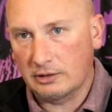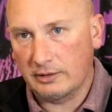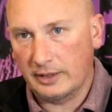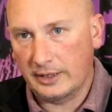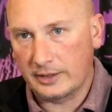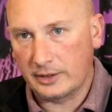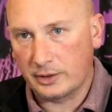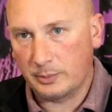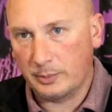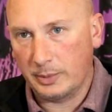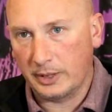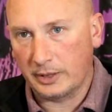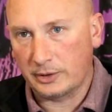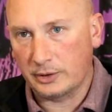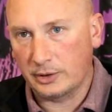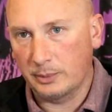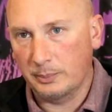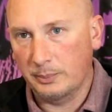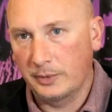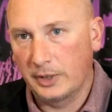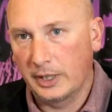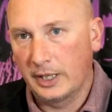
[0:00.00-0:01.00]
light
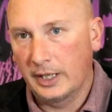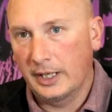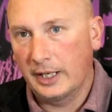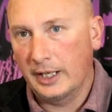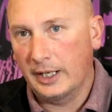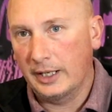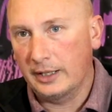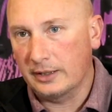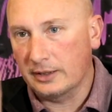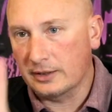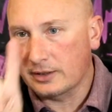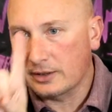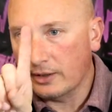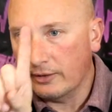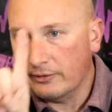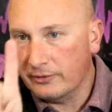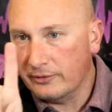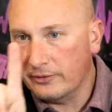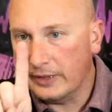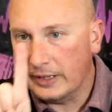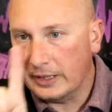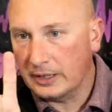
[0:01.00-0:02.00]
spectrum, and it's
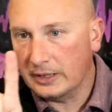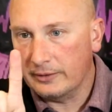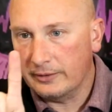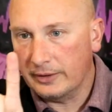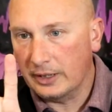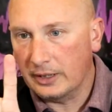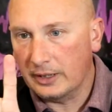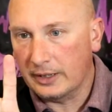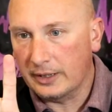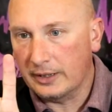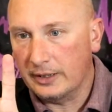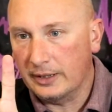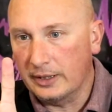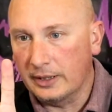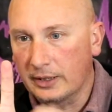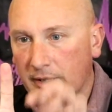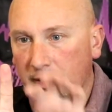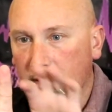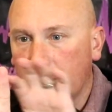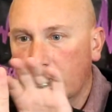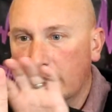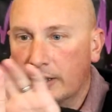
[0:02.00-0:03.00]
very, very
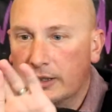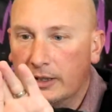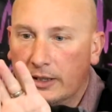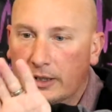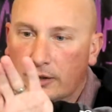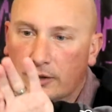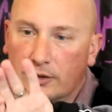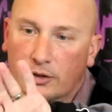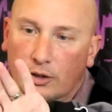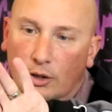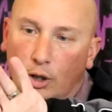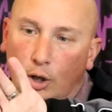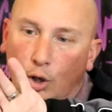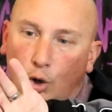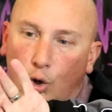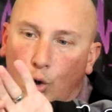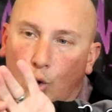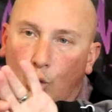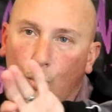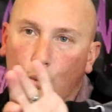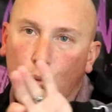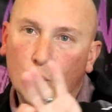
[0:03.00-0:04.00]
thin. And there's a
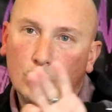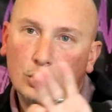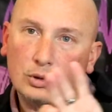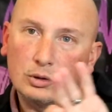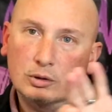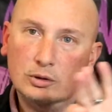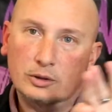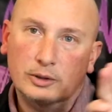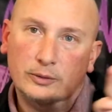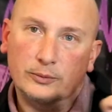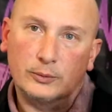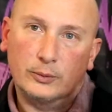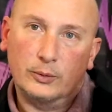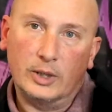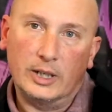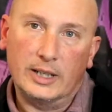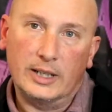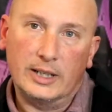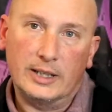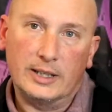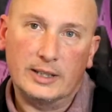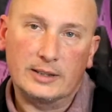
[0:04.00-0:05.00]
whole world of
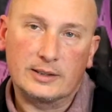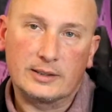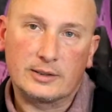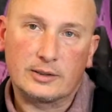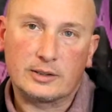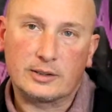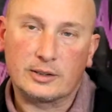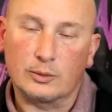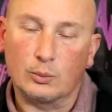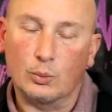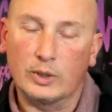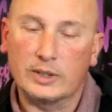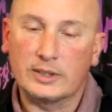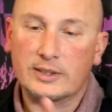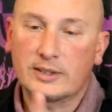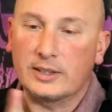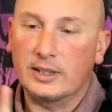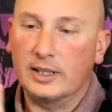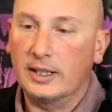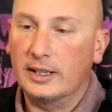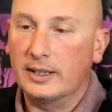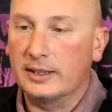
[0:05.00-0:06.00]
reds to one
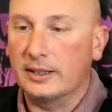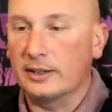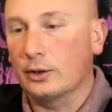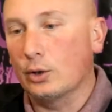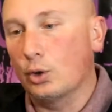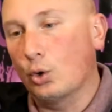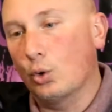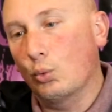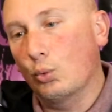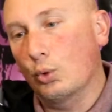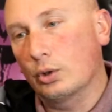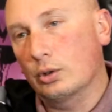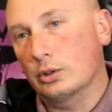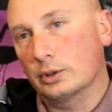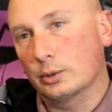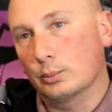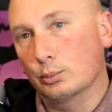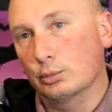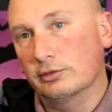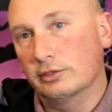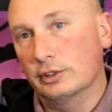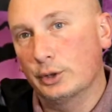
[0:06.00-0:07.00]
side and a whole world
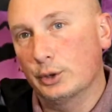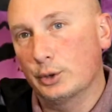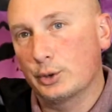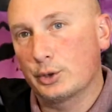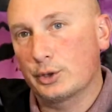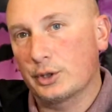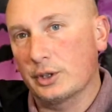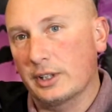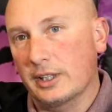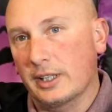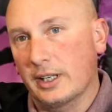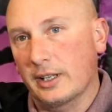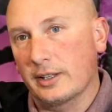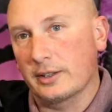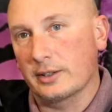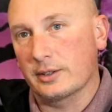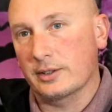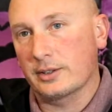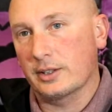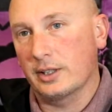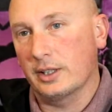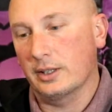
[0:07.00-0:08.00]
of blues to the other
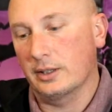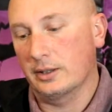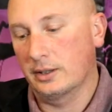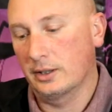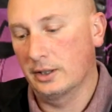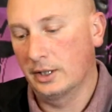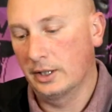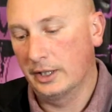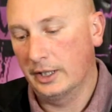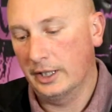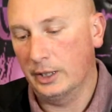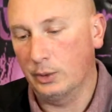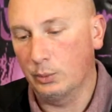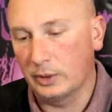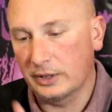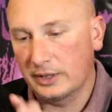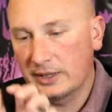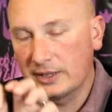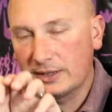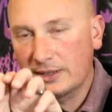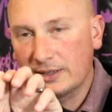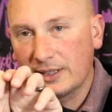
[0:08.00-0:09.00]
side. And what
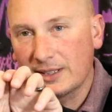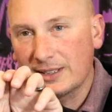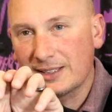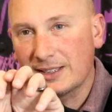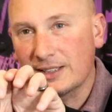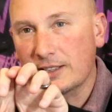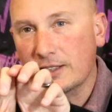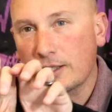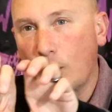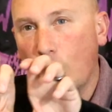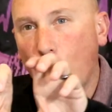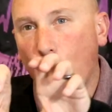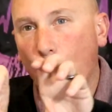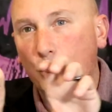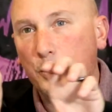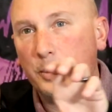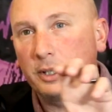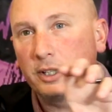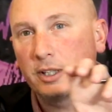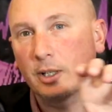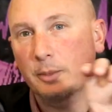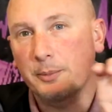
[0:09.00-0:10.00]
this does is
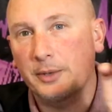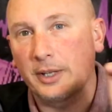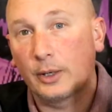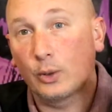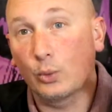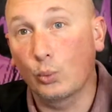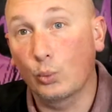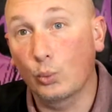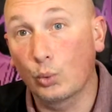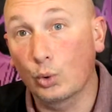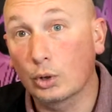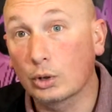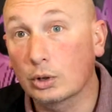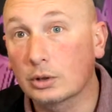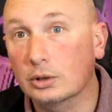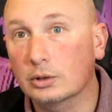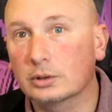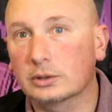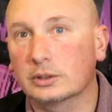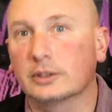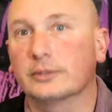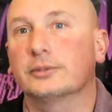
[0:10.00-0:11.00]
open up that
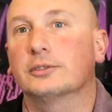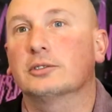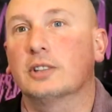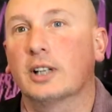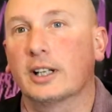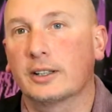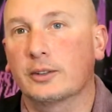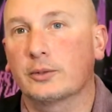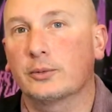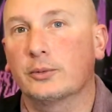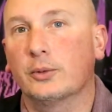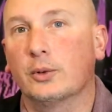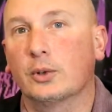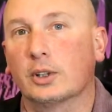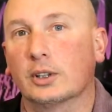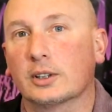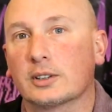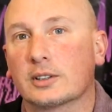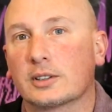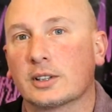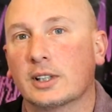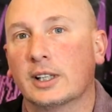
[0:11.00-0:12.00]
world of light for
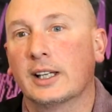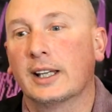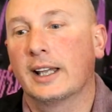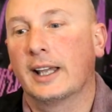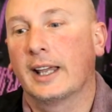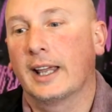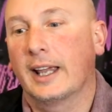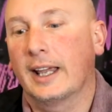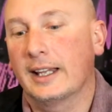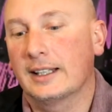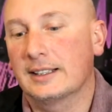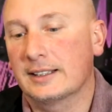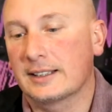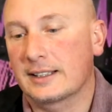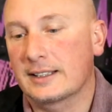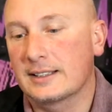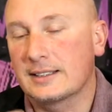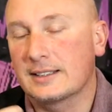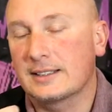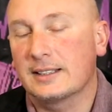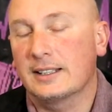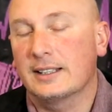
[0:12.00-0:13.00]
us, and it can
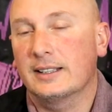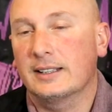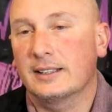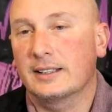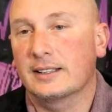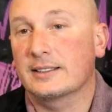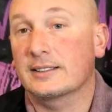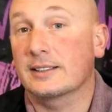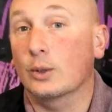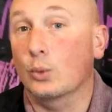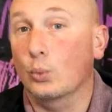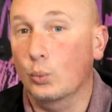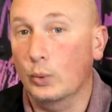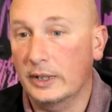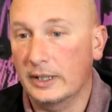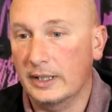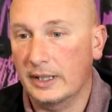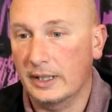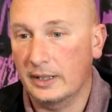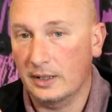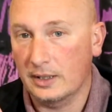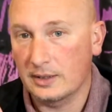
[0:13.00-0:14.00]
see things that we
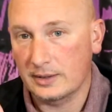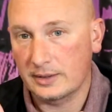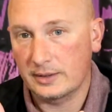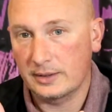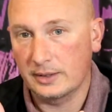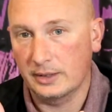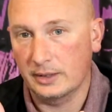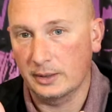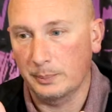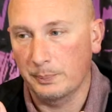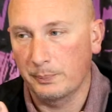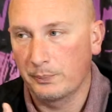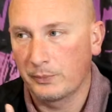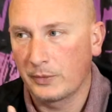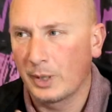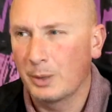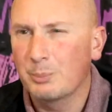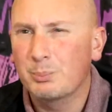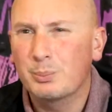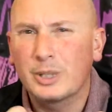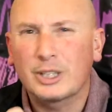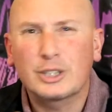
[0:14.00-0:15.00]
cannot see.
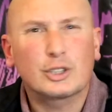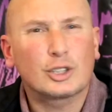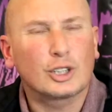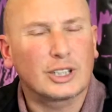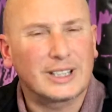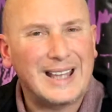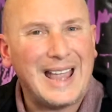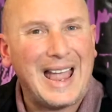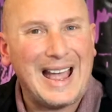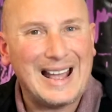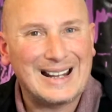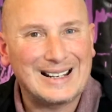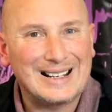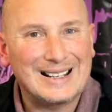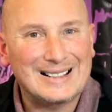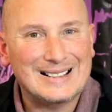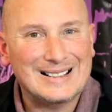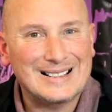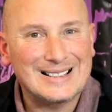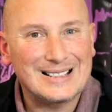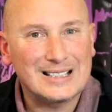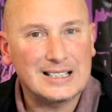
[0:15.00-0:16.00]
Picture cat
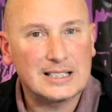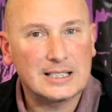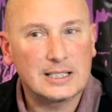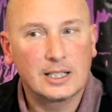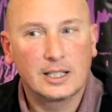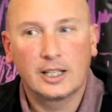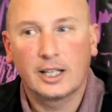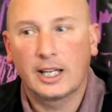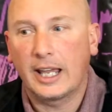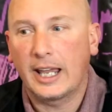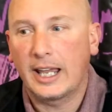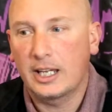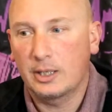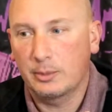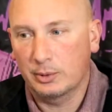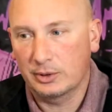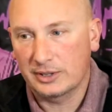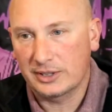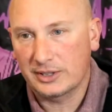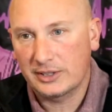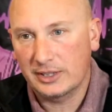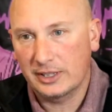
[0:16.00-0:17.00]
eyes, able
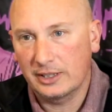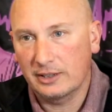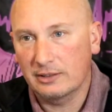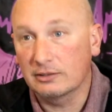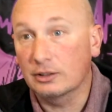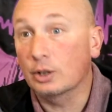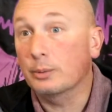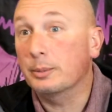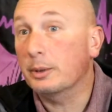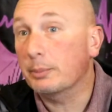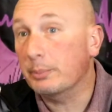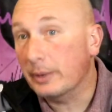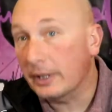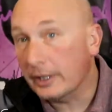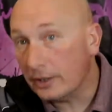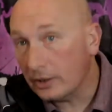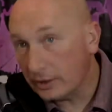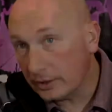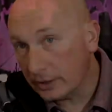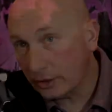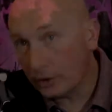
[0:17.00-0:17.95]
to see a little bit better in the